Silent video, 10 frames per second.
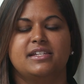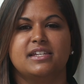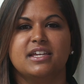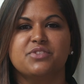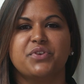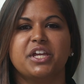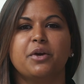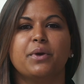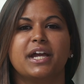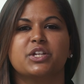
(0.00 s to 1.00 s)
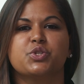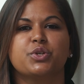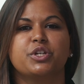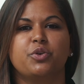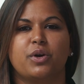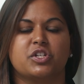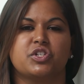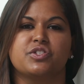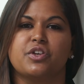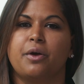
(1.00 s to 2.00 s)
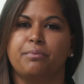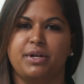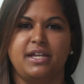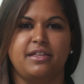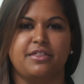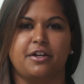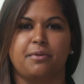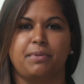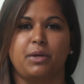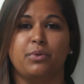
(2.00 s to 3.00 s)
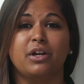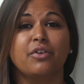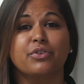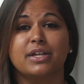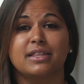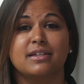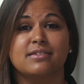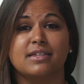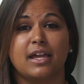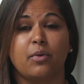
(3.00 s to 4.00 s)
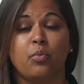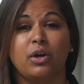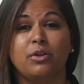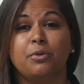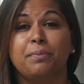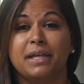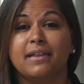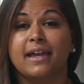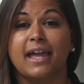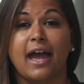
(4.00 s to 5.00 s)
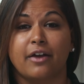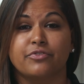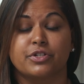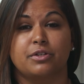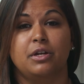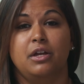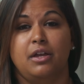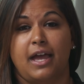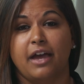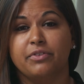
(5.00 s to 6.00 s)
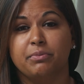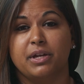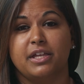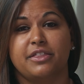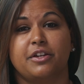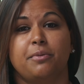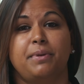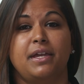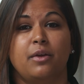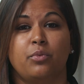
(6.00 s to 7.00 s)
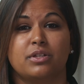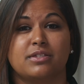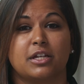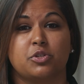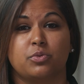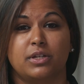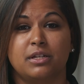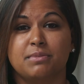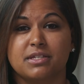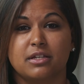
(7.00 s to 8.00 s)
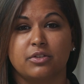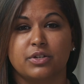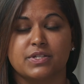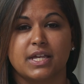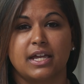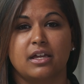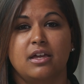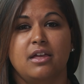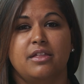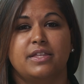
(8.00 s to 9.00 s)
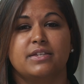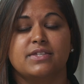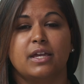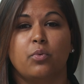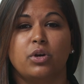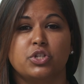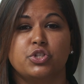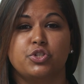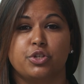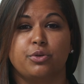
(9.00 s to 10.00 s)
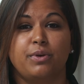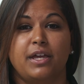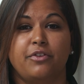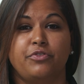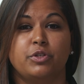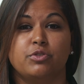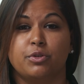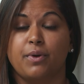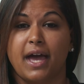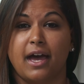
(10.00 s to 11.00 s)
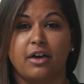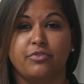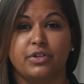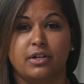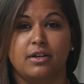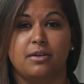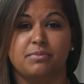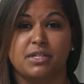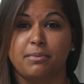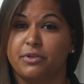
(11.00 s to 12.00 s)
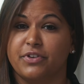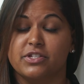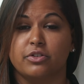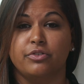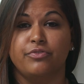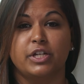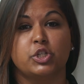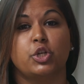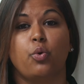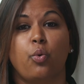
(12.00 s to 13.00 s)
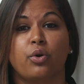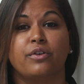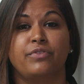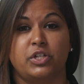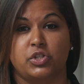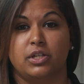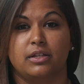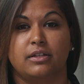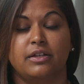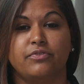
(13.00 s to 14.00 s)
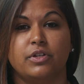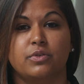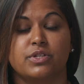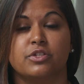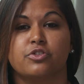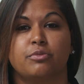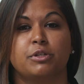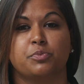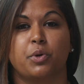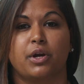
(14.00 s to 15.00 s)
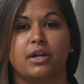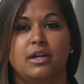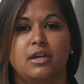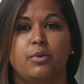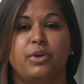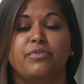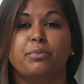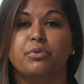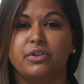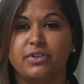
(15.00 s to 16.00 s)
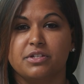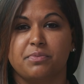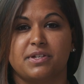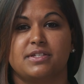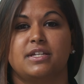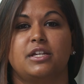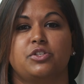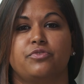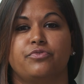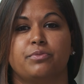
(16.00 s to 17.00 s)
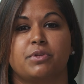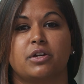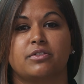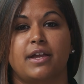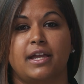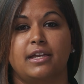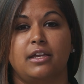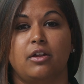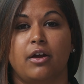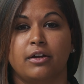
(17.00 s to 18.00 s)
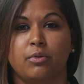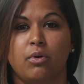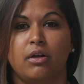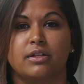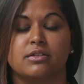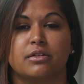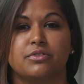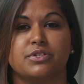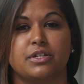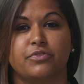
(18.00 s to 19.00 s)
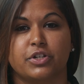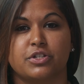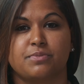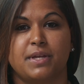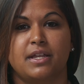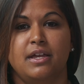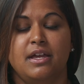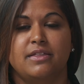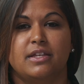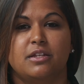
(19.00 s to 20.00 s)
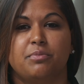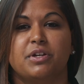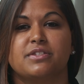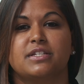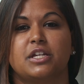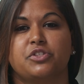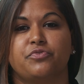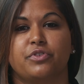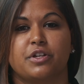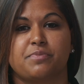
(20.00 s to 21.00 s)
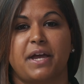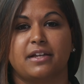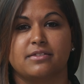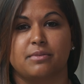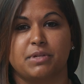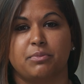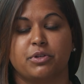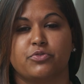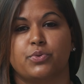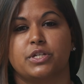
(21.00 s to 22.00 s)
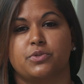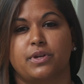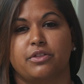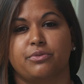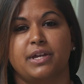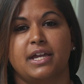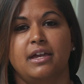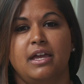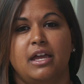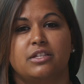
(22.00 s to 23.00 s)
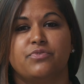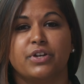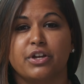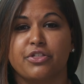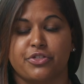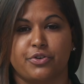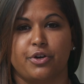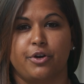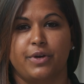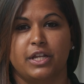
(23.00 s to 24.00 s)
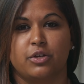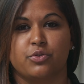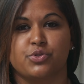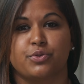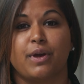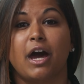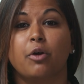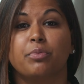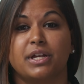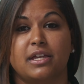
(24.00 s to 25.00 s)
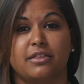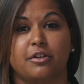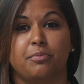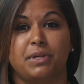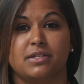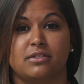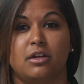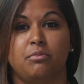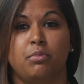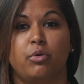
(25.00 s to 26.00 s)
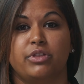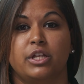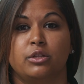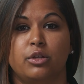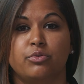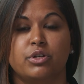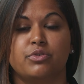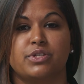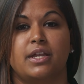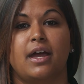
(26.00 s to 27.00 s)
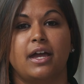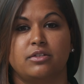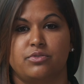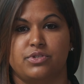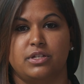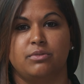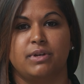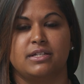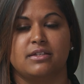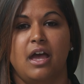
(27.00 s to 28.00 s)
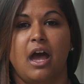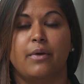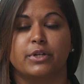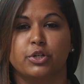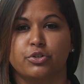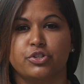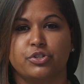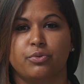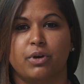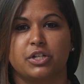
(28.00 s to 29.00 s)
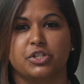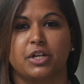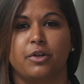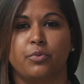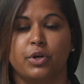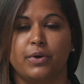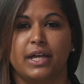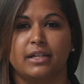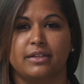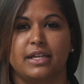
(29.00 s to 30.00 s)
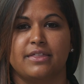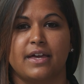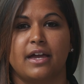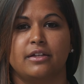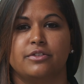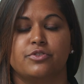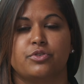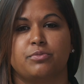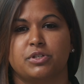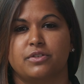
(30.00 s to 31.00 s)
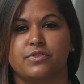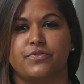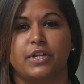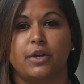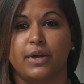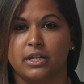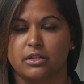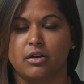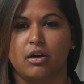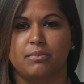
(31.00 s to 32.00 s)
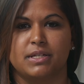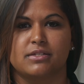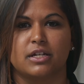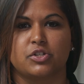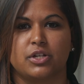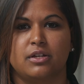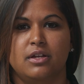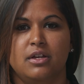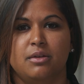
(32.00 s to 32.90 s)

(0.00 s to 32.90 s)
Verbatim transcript: In today's video, we're answering your questions on brachytherapy. We're covering things like what it'll be like after having brachytherapy and what sexual intimacy looks like, things like what to do if you do have um, seminal vesicle invasion or invasion in the lymph nodes, and so much more. We have a previous presentation from Dr. Ankit Agarwal and Dr. Steve Kurtzman. They did a presentation for us back in September of 2023. It's very thorough and it goes through how brachytherapy is done both in low dose and high dose seed rates. I would encourage you to watch it and we'll go ahead and link that in the description of this video and in the comment section.